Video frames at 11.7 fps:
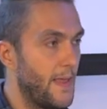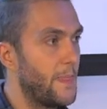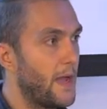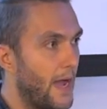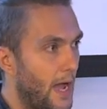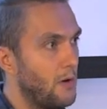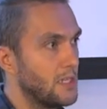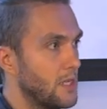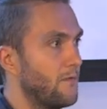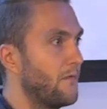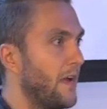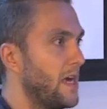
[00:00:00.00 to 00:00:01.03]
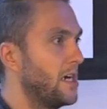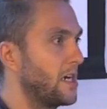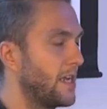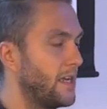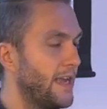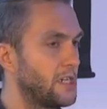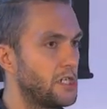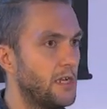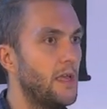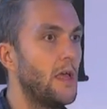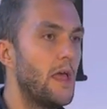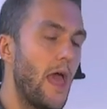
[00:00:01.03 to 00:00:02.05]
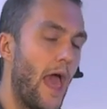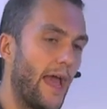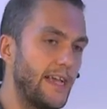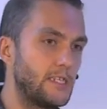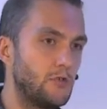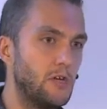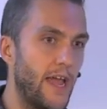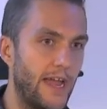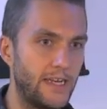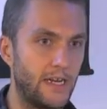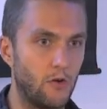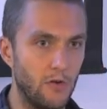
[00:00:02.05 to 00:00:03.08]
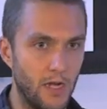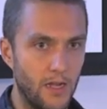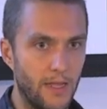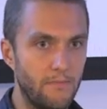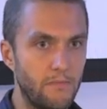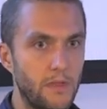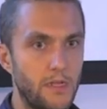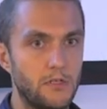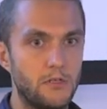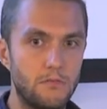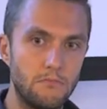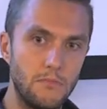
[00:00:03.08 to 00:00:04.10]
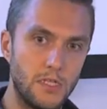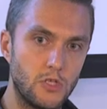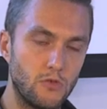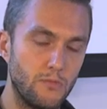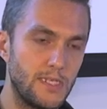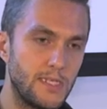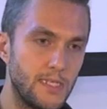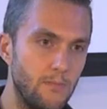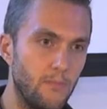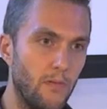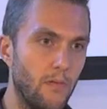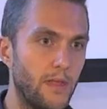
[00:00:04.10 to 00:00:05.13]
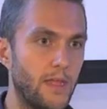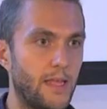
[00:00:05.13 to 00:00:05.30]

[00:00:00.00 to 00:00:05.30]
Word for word: And our software architecture has to react accordingly. It, it should be simple.